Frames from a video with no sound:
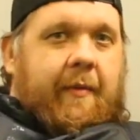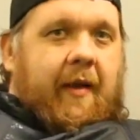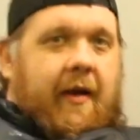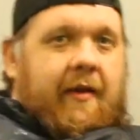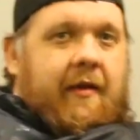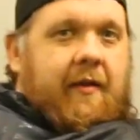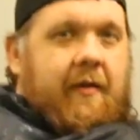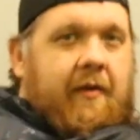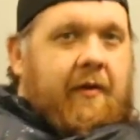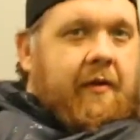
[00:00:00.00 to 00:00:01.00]
I mean, yeah, I, like, yeah.
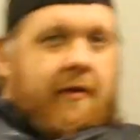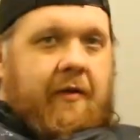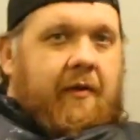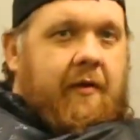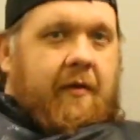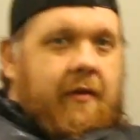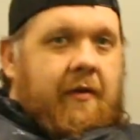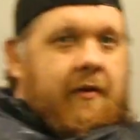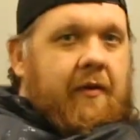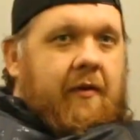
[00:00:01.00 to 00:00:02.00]
What was your inflection with
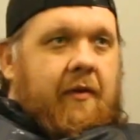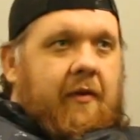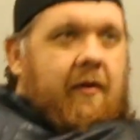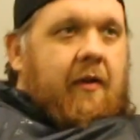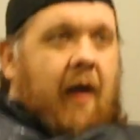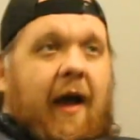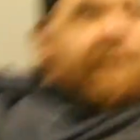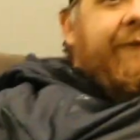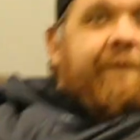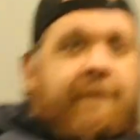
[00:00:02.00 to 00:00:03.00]
it? Were, did you sound I,
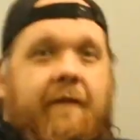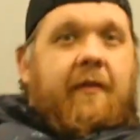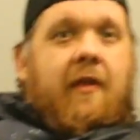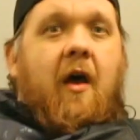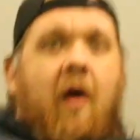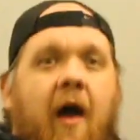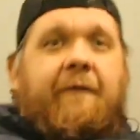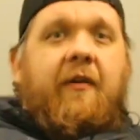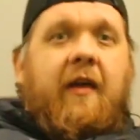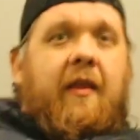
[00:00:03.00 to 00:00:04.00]
like that when no, you were
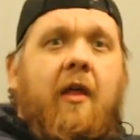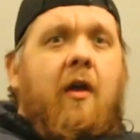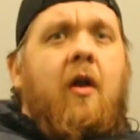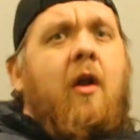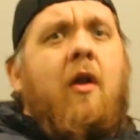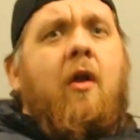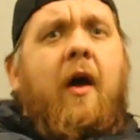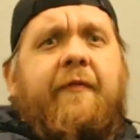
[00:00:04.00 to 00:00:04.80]
talking like, no, no, no, no, no.